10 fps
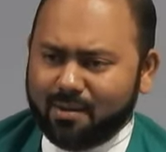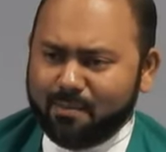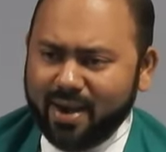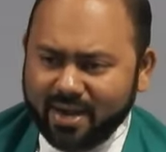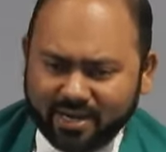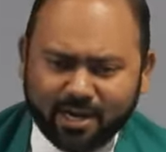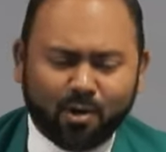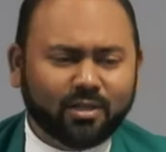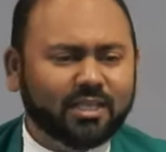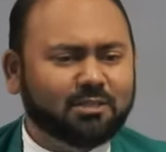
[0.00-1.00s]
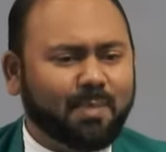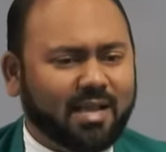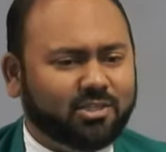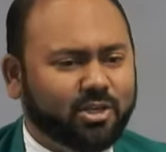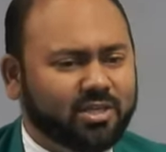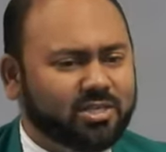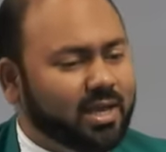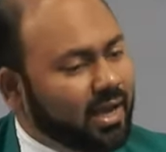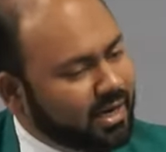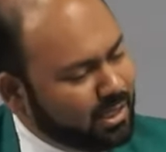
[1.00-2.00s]
meditate on this passage
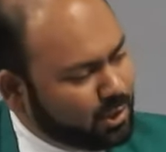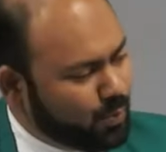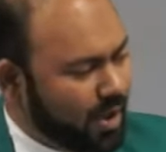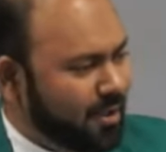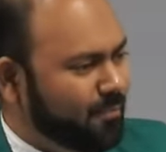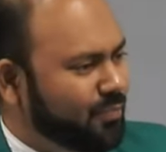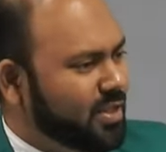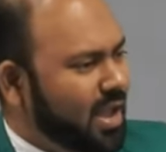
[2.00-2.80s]
in this way,